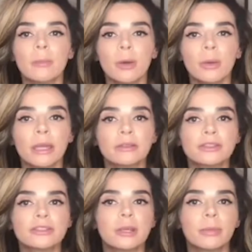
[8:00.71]

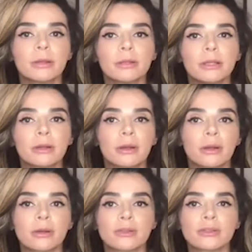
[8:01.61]
MOH typically
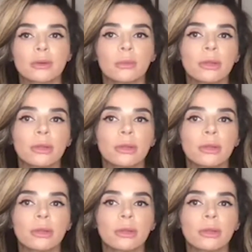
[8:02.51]
occurs